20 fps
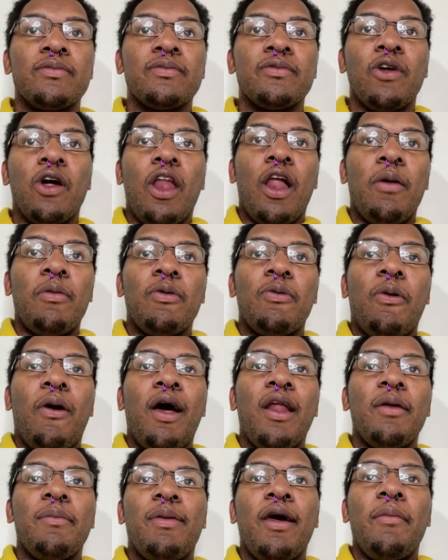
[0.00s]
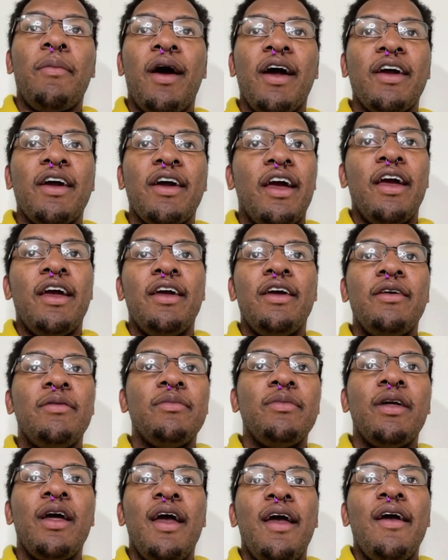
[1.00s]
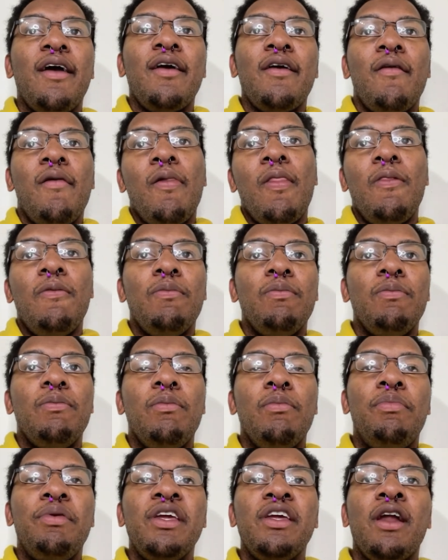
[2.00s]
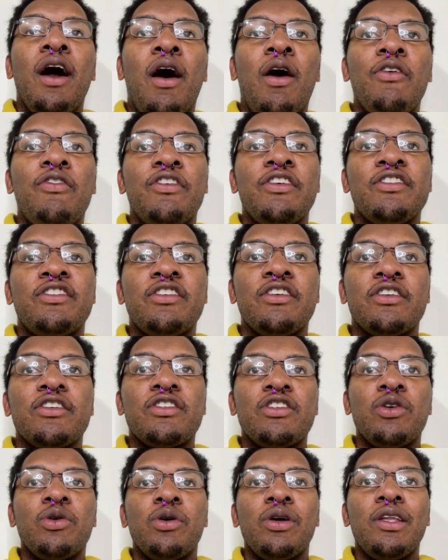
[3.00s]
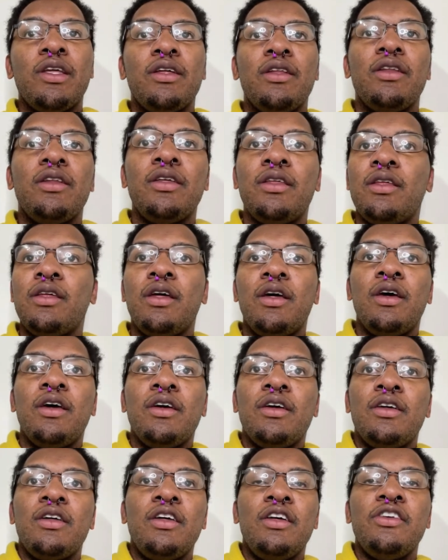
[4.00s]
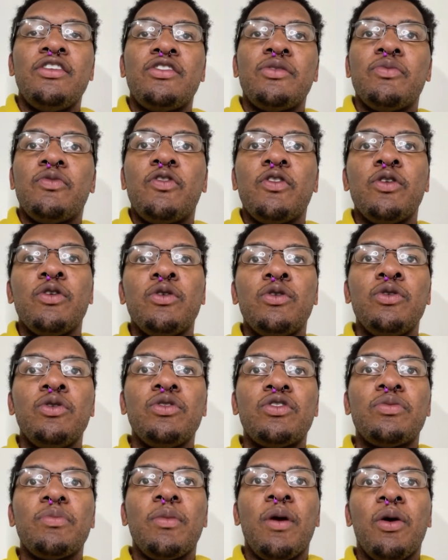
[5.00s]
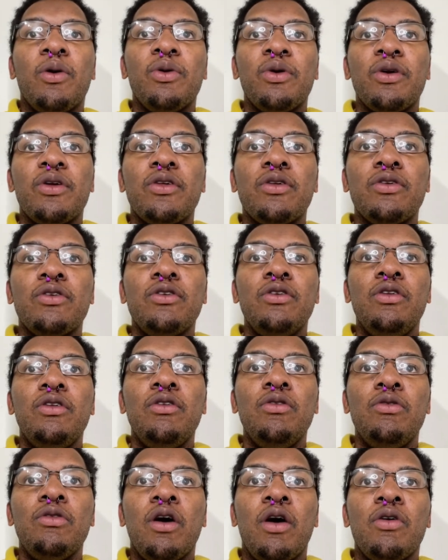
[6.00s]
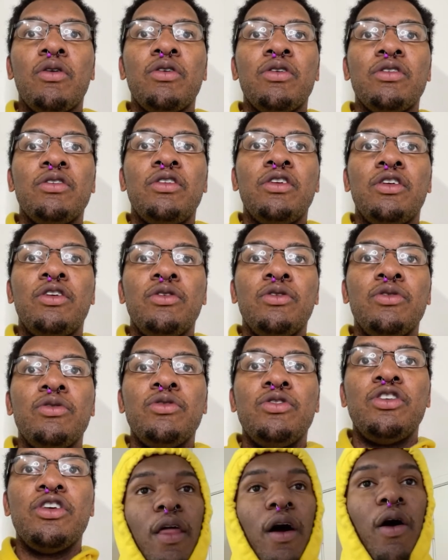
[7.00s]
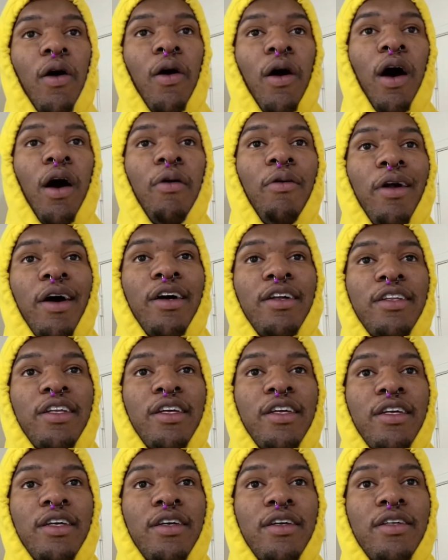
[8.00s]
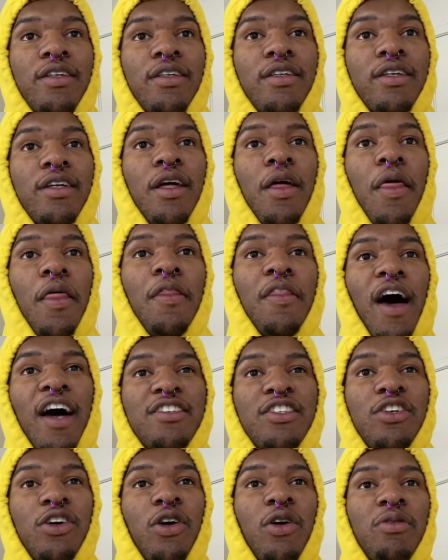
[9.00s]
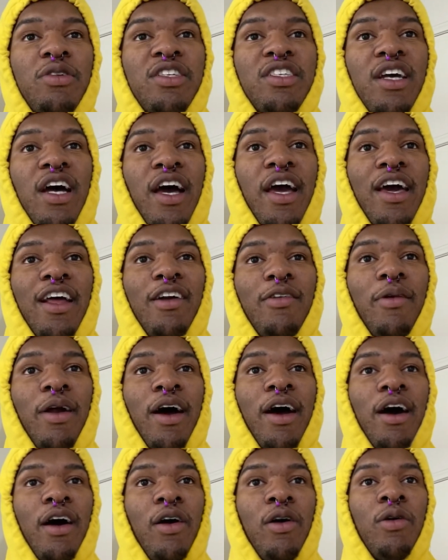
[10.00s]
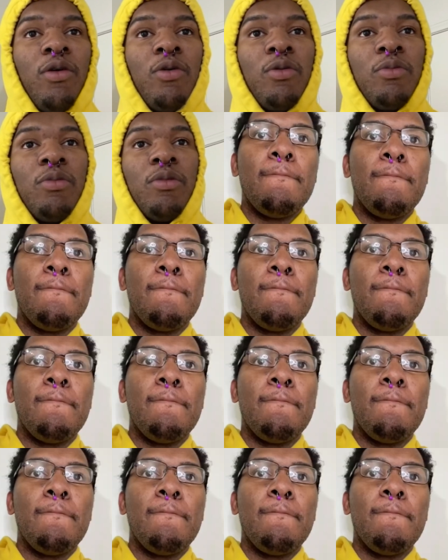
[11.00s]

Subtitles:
And I'm gonna probably play my game, beat off into the toilet, eat some food, smoke, you know, the use. Oh, all right then. I sure wish I had a ride home.